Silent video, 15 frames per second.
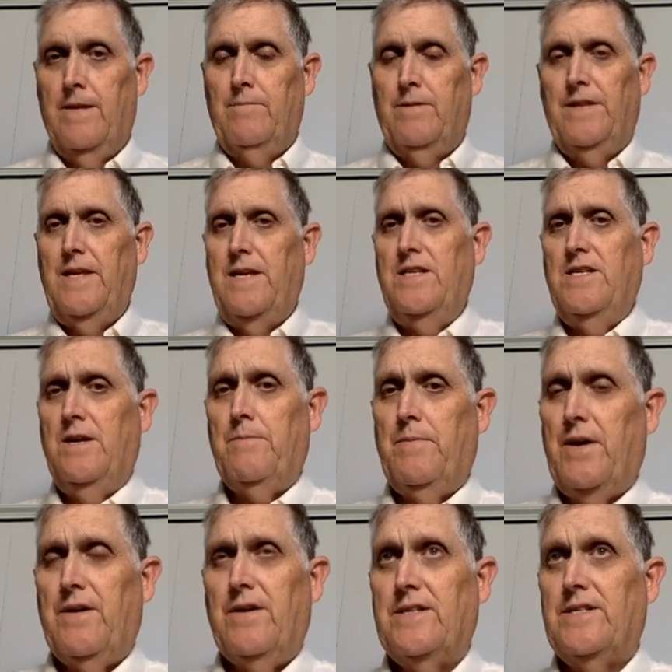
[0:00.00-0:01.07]
But these
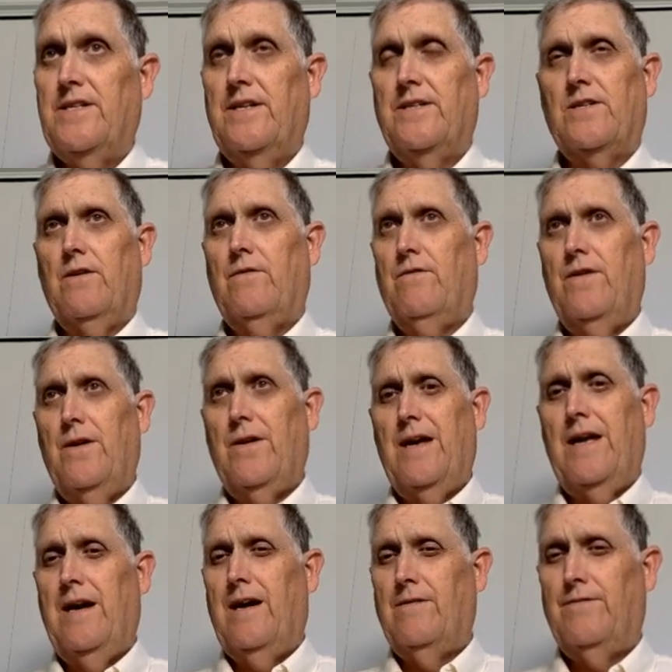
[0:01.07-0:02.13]
comparisons are
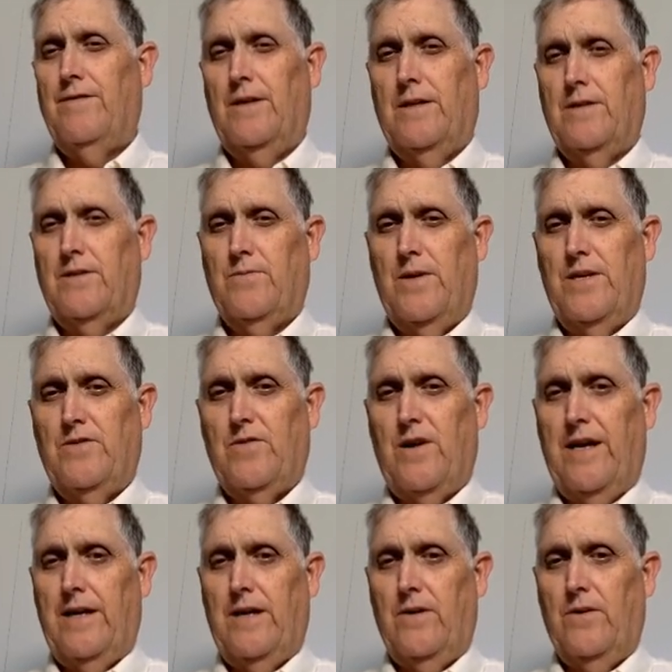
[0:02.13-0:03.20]
very helpful as we
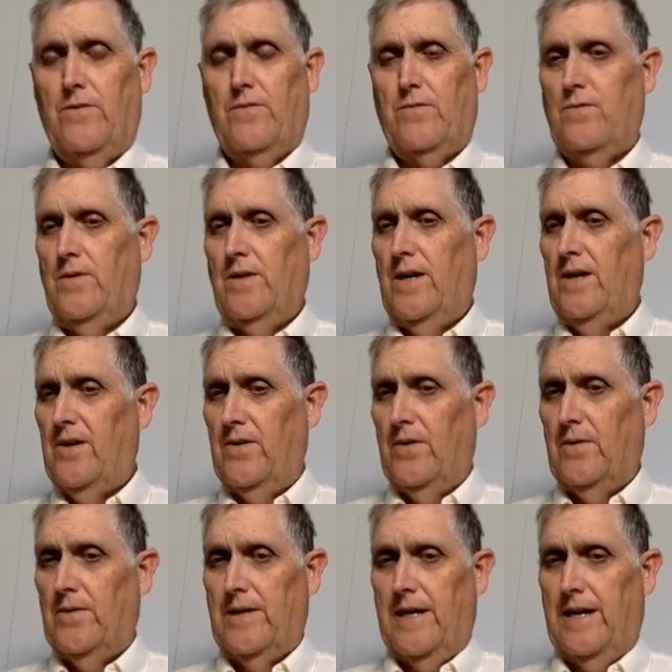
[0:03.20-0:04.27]
try to go through
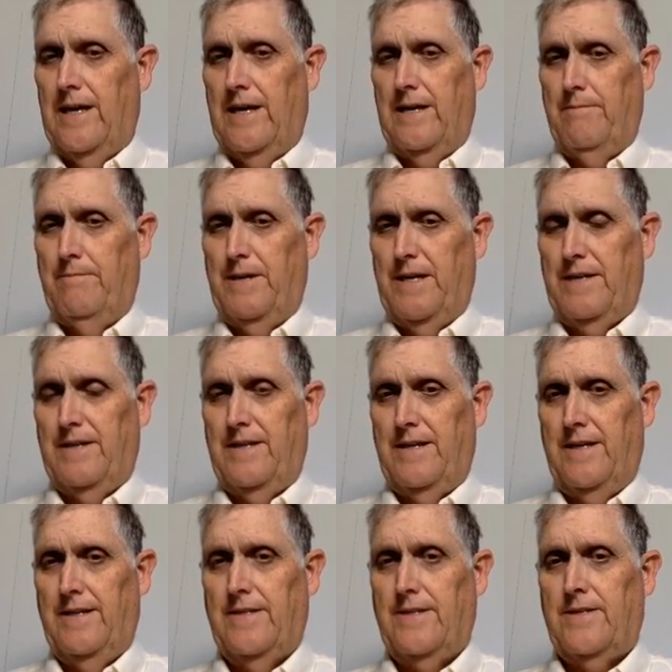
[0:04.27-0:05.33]
code and pick
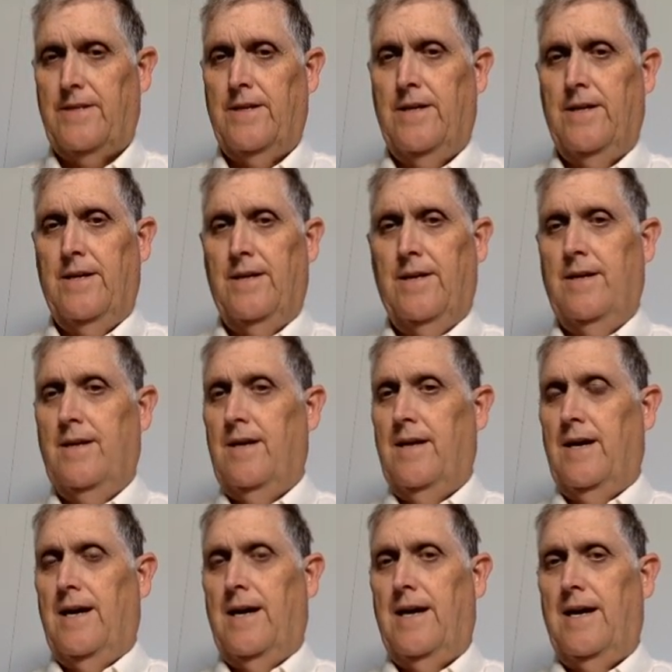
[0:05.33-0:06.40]
things.
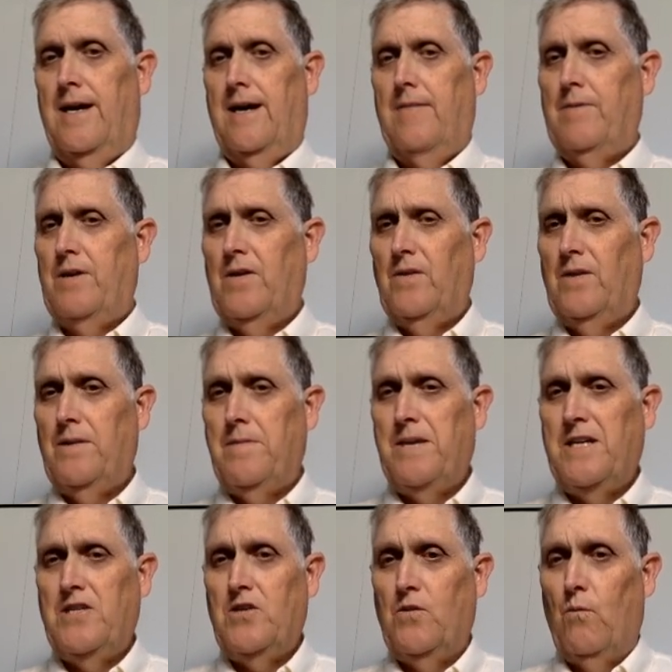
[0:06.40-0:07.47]
Uh, I'm going to only
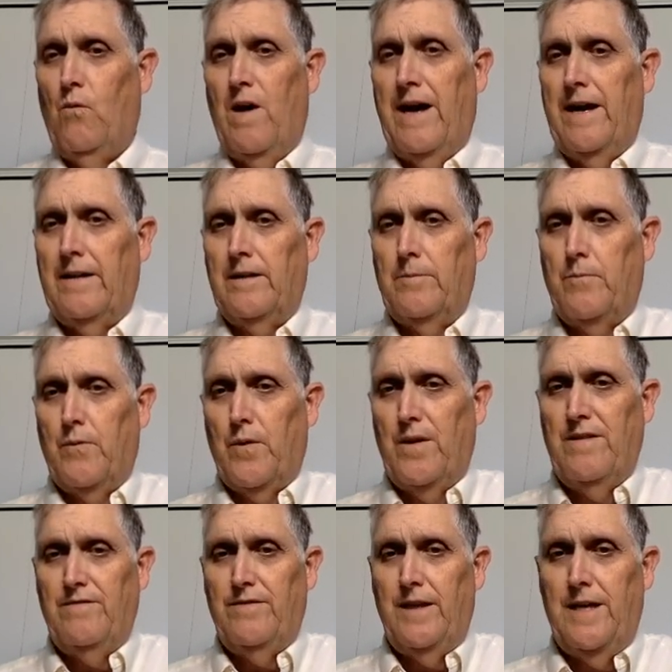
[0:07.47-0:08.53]
mention while
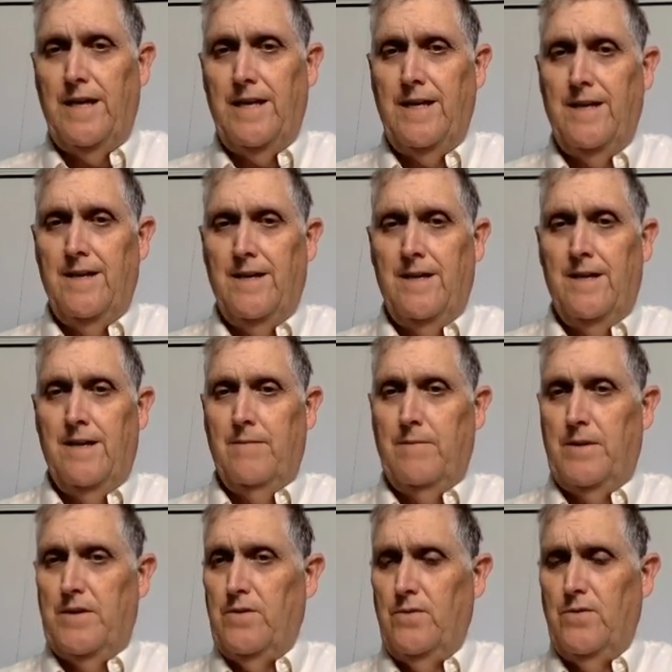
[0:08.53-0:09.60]
briefly,
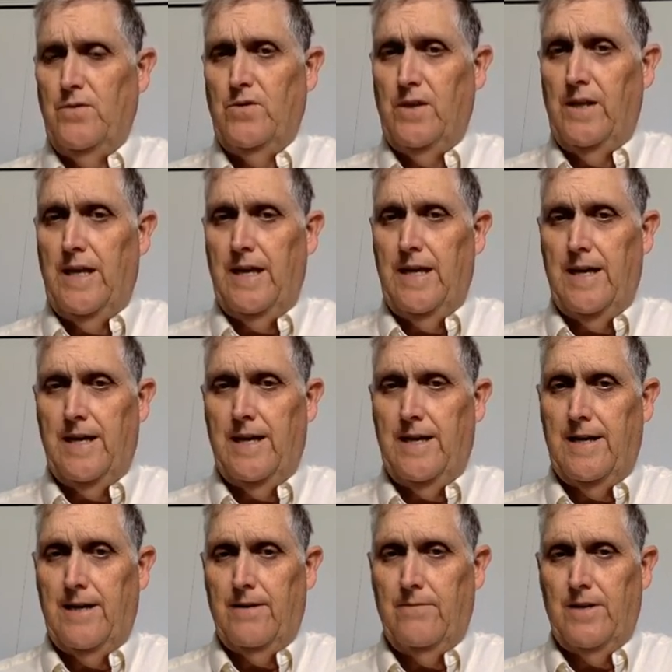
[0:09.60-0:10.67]
but usually
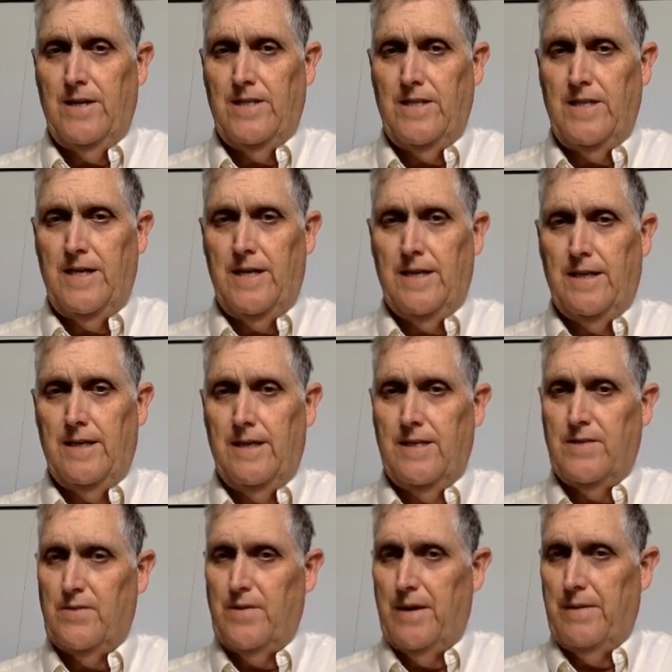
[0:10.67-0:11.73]
uh, we see it
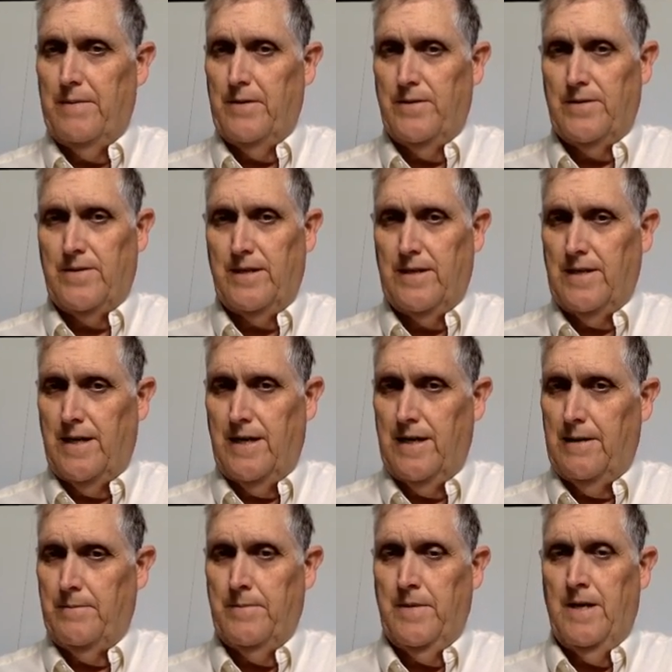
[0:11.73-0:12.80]
this way most of the
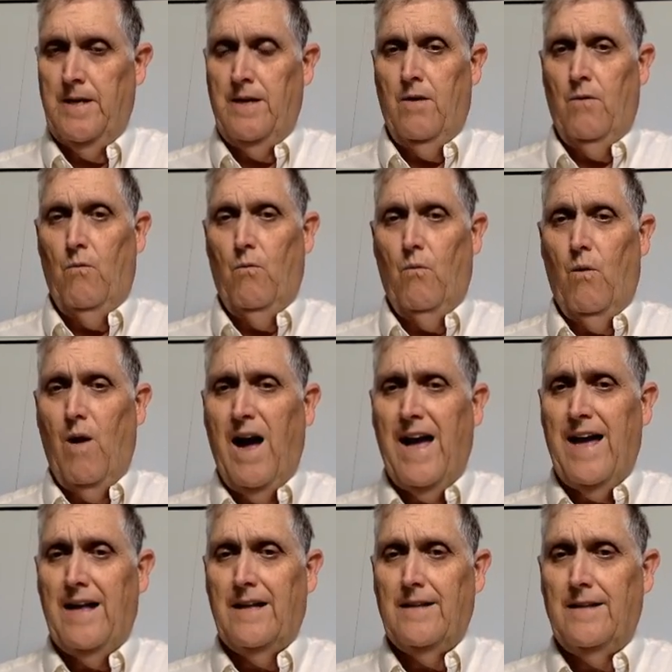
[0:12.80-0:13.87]
time
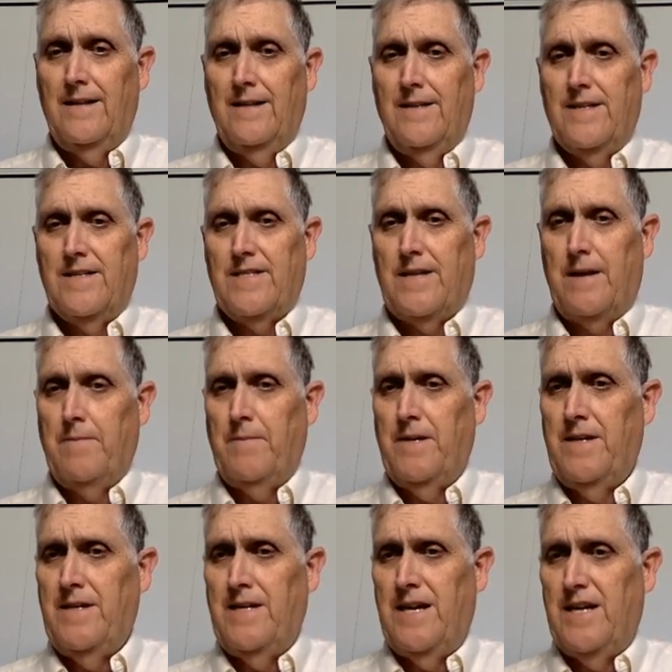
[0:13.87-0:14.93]
while some
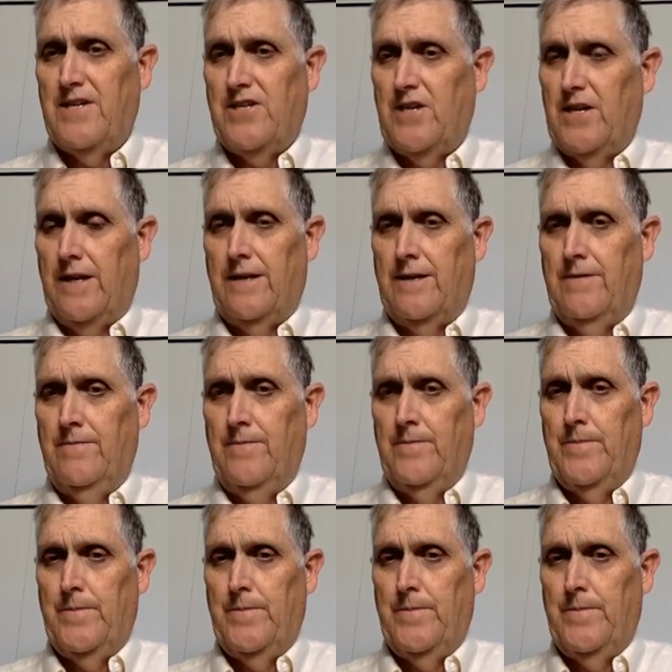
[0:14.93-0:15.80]
condition,